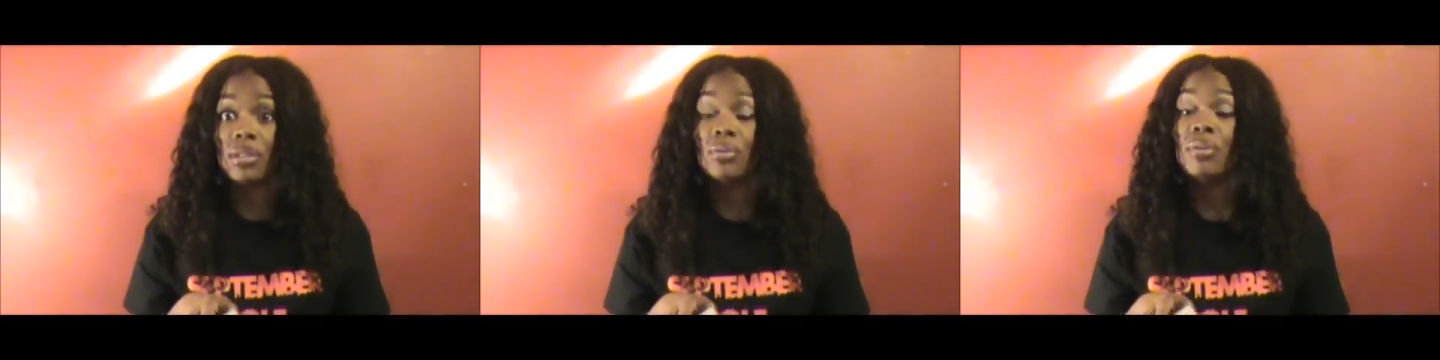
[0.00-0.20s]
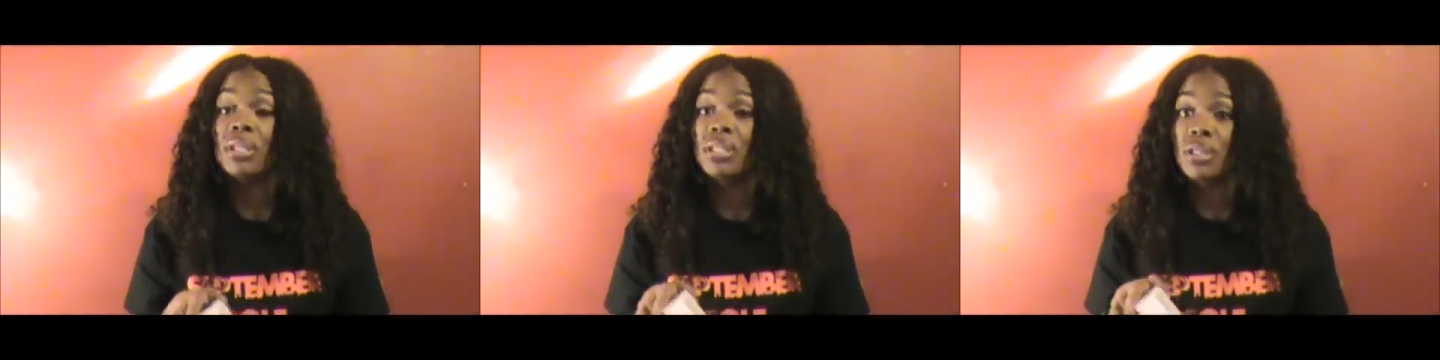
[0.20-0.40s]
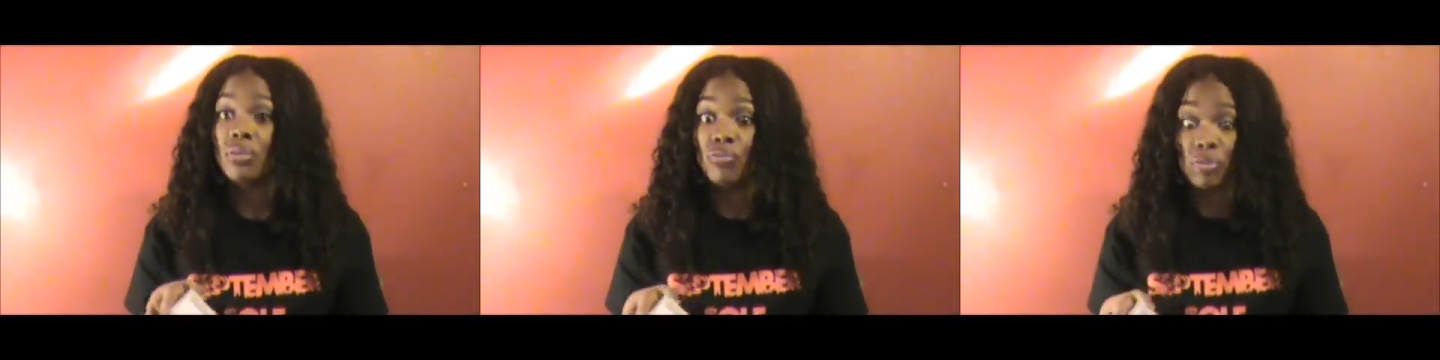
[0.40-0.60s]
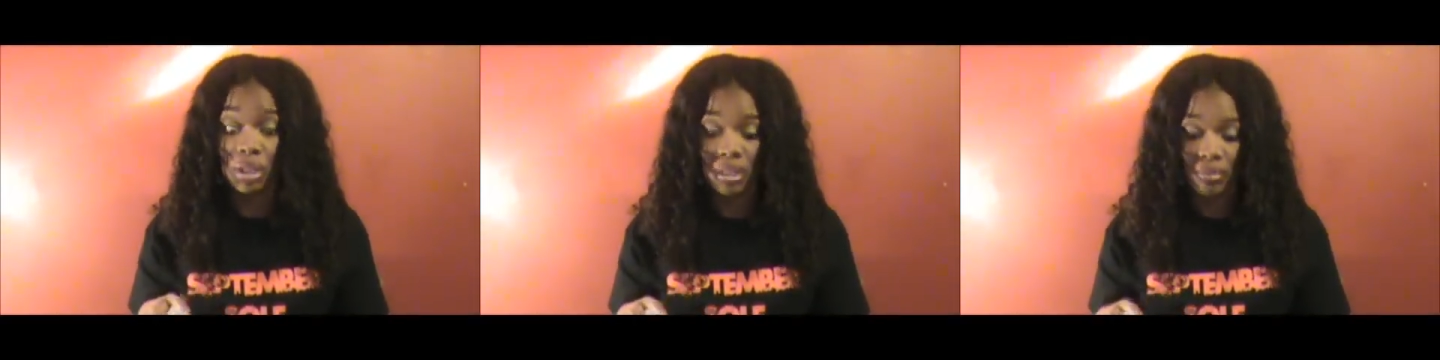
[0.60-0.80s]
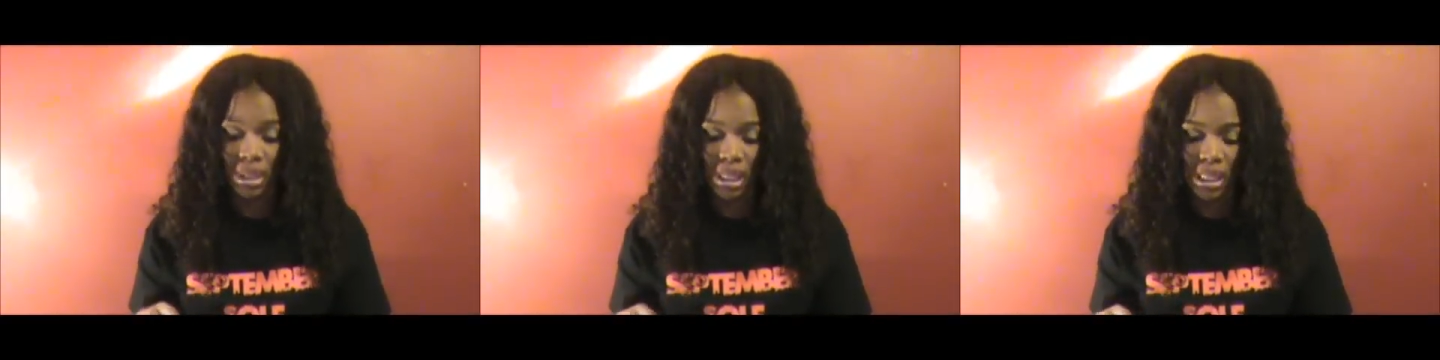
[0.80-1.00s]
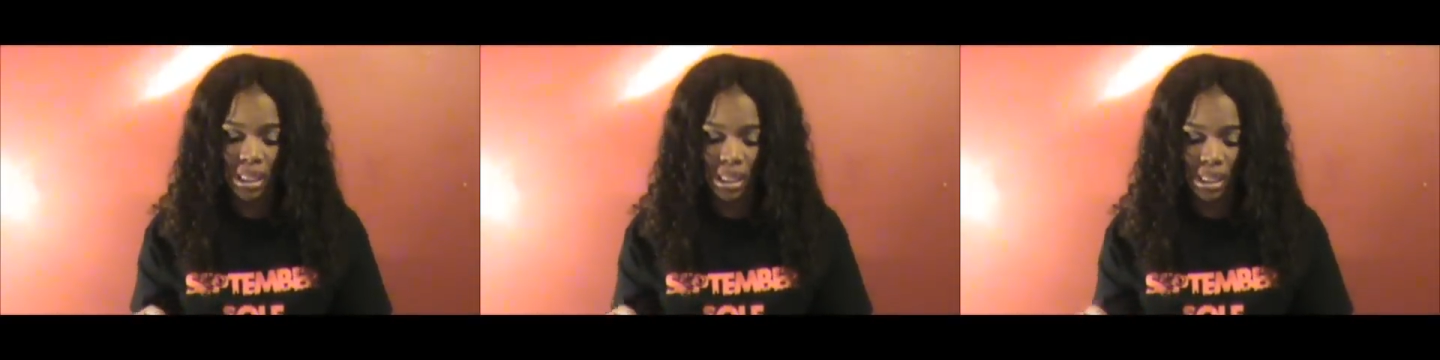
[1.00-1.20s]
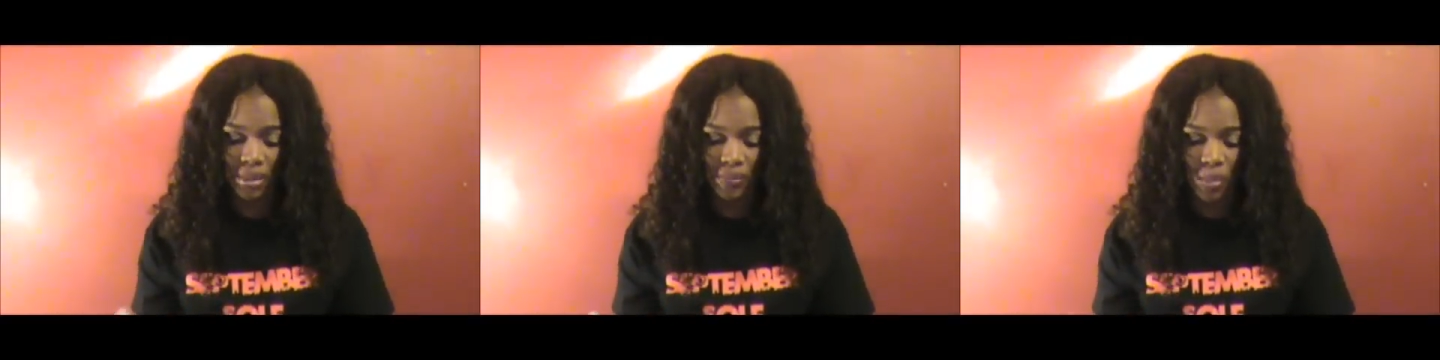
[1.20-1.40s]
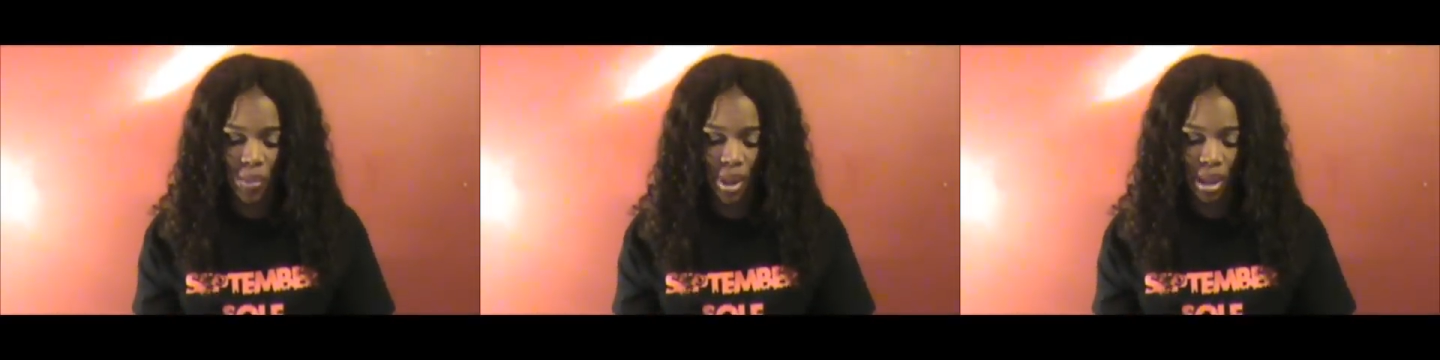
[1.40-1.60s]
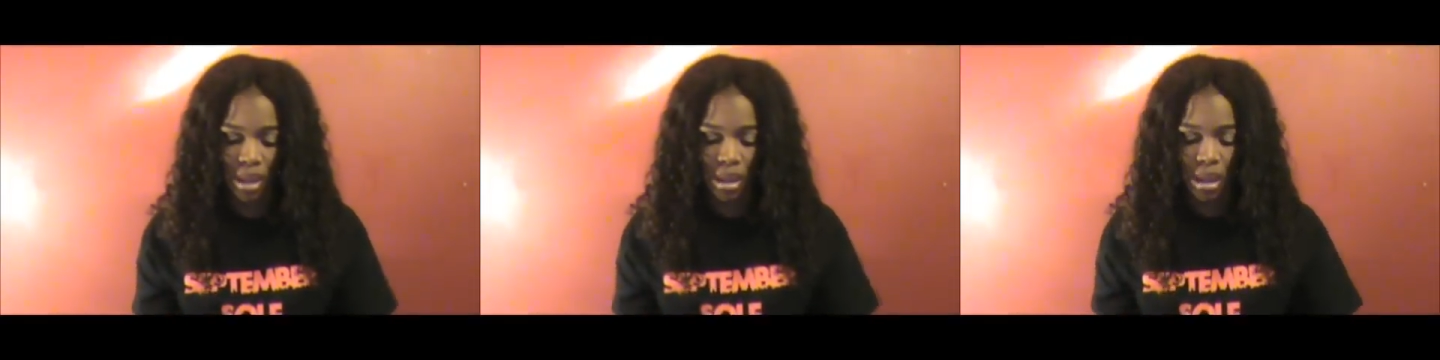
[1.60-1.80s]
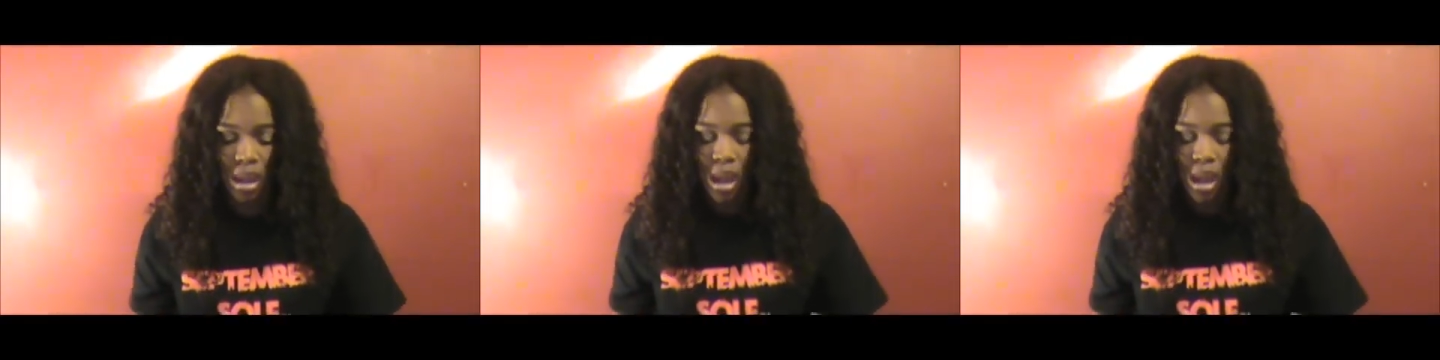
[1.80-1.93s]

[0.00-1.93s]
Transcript: So this is a really, really good giveaway.